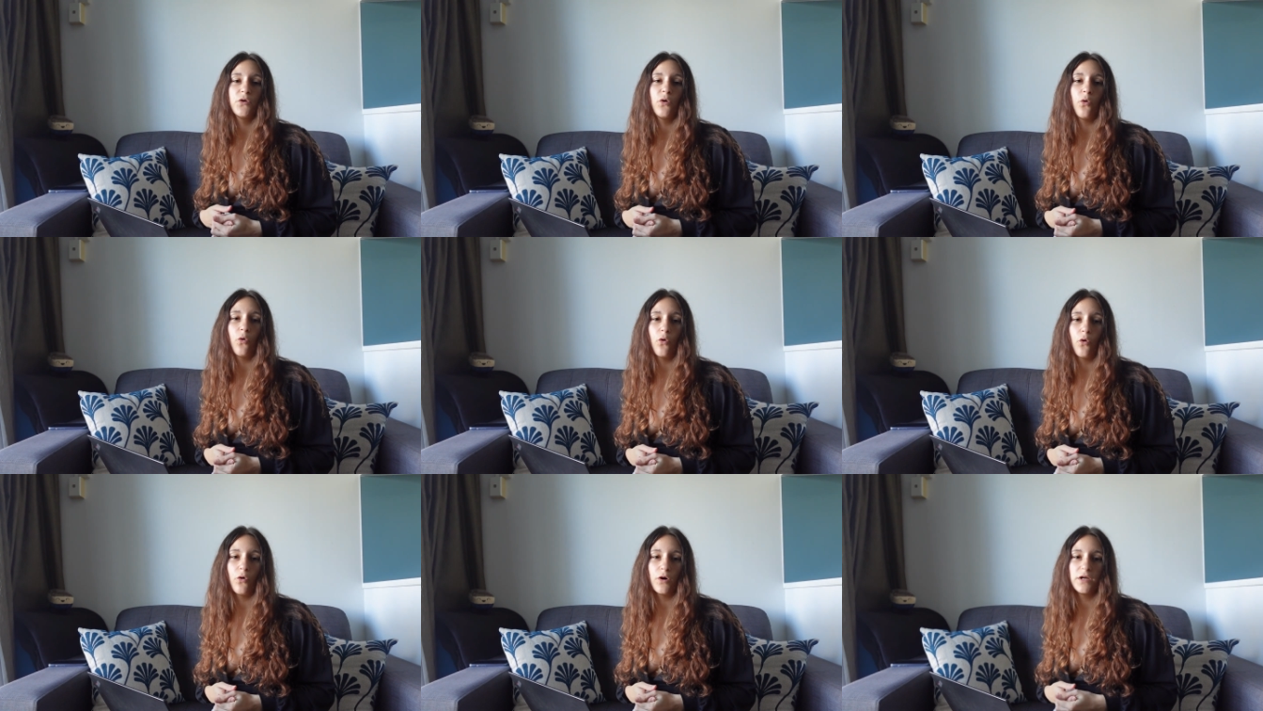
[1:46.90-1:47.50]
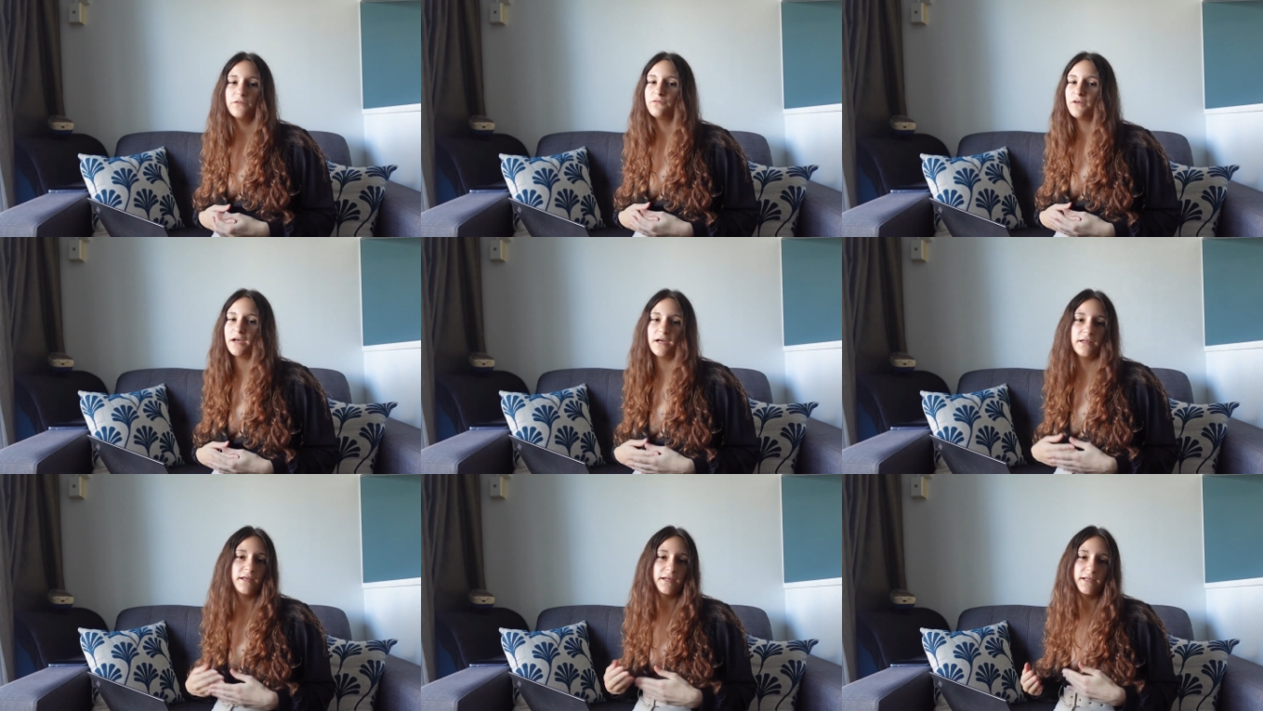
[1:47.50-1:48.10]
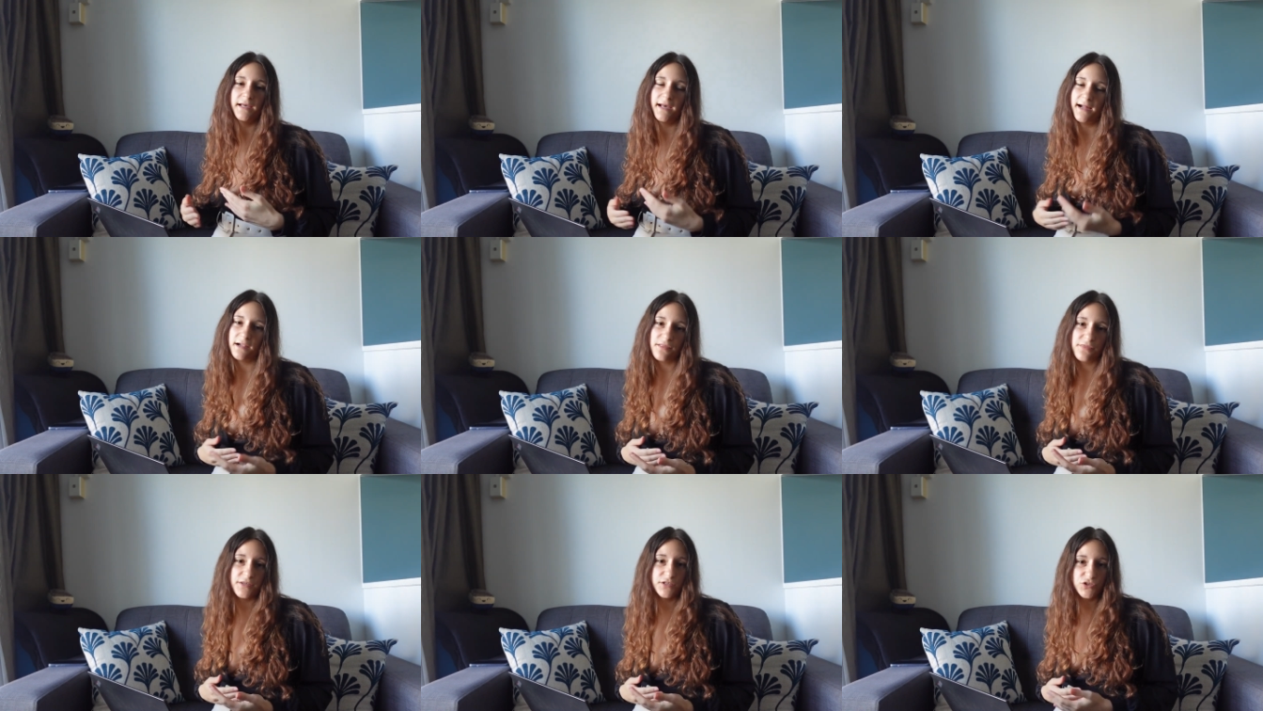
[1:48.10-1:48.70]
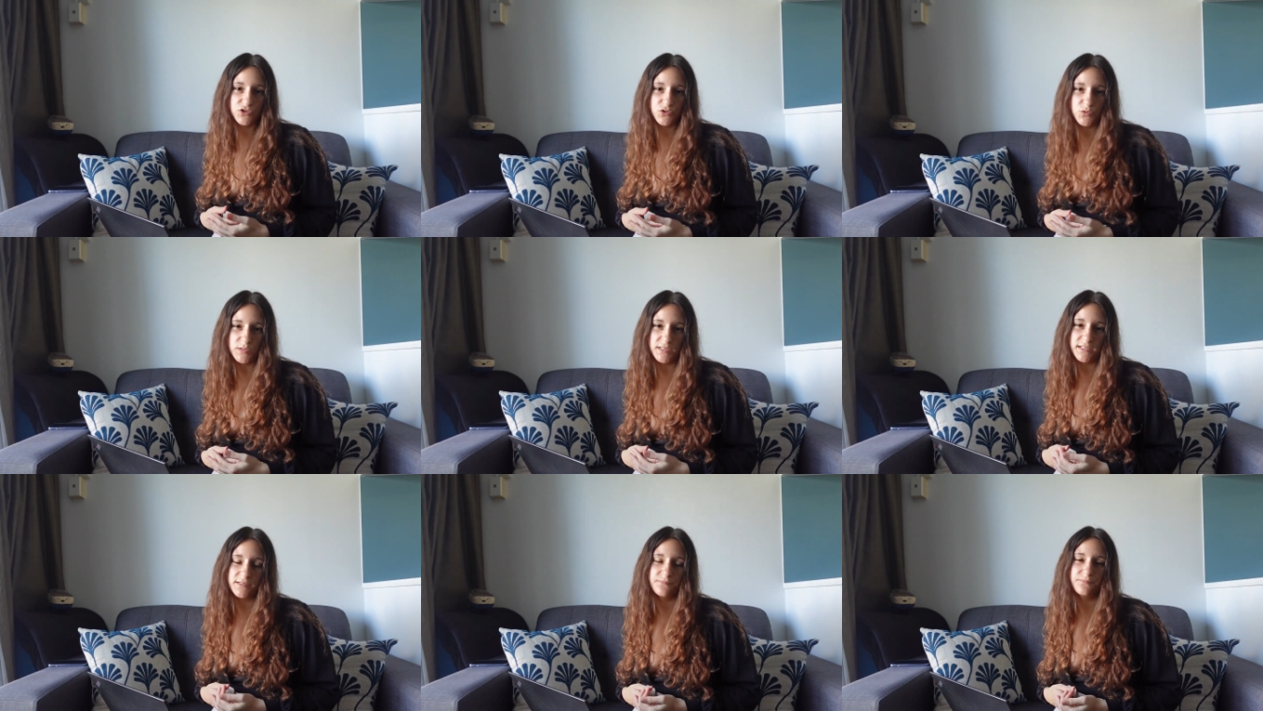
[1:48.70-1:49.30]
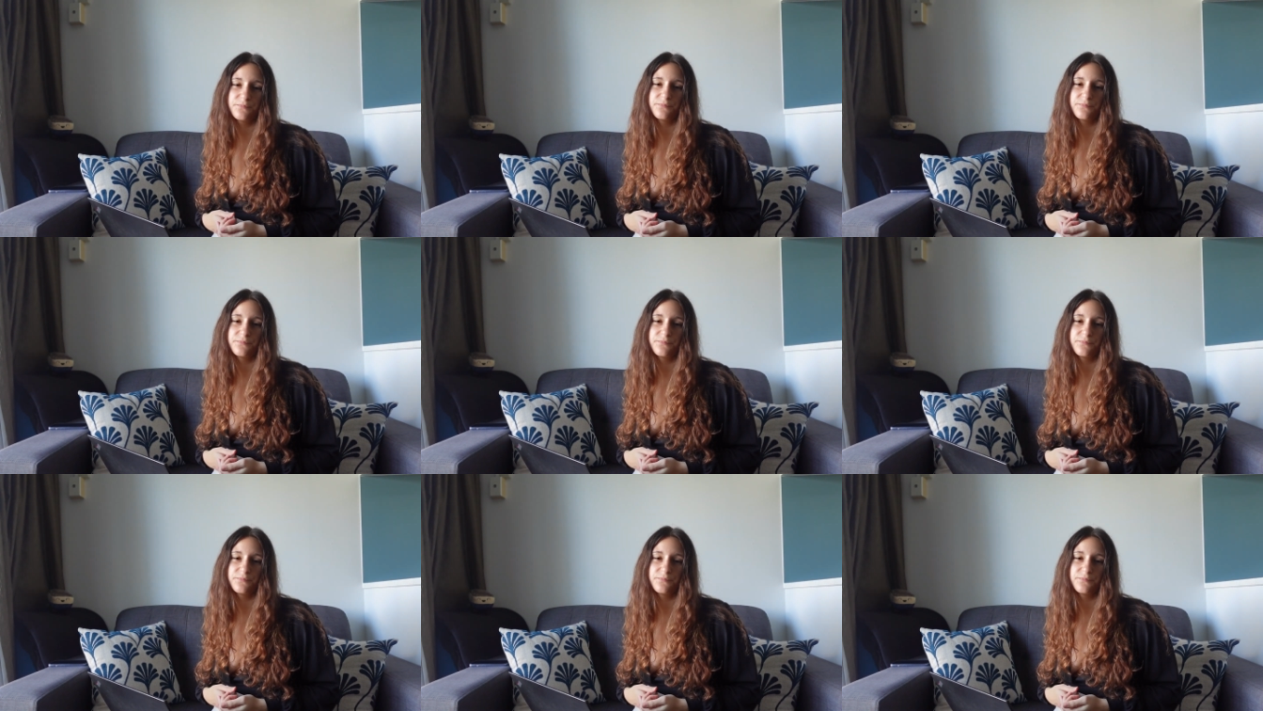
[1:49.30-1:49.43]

or if I had any health issues.